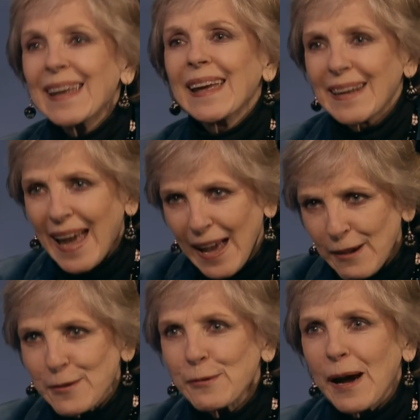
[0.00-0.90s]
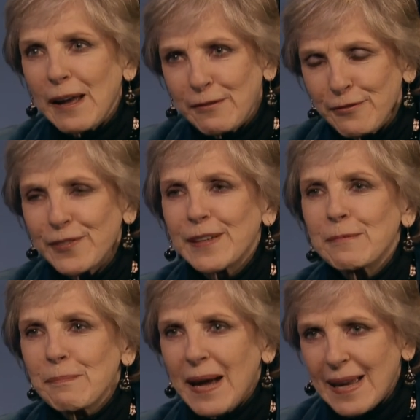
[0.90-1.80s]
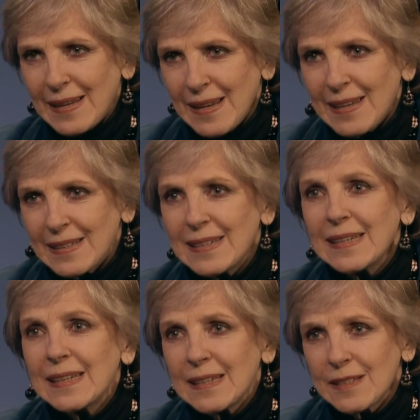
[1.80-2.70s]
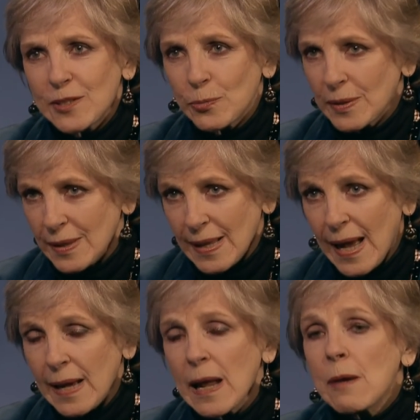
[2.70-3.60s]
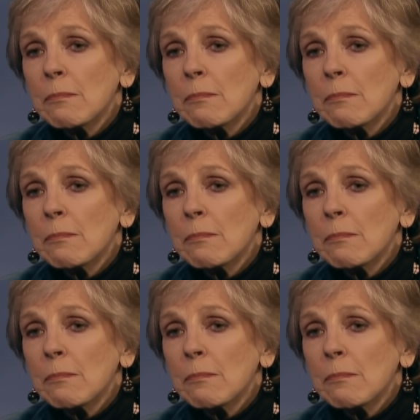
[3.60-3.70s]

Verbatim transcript: and how do I fit my needs with that?